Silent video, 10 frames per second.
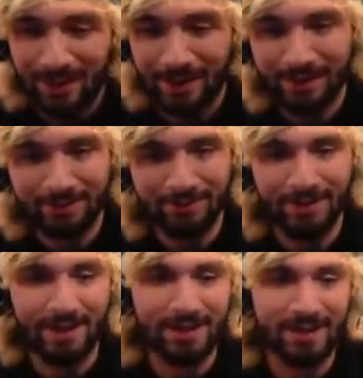How'd I do
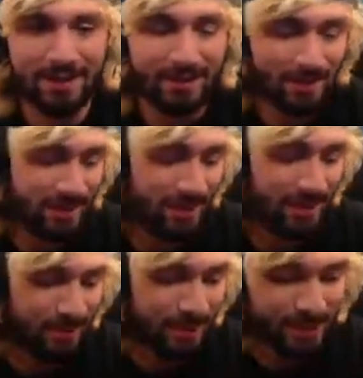that? And
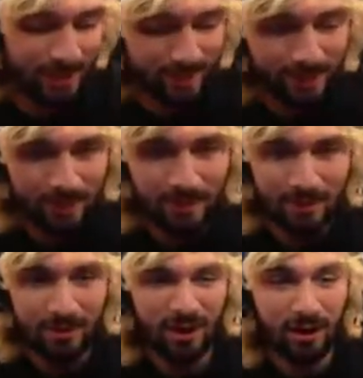then we got...
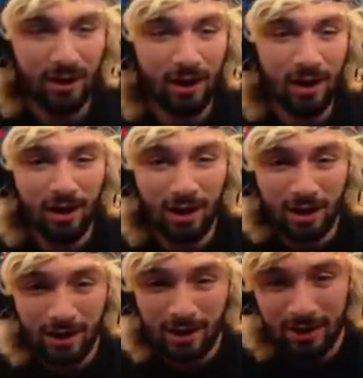
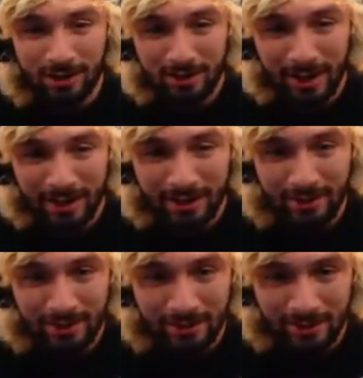Oh, uh, Nang...
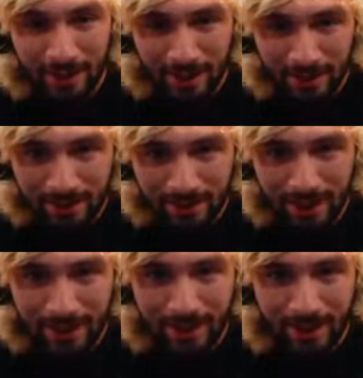
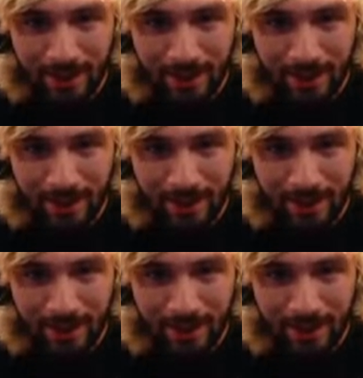Nang...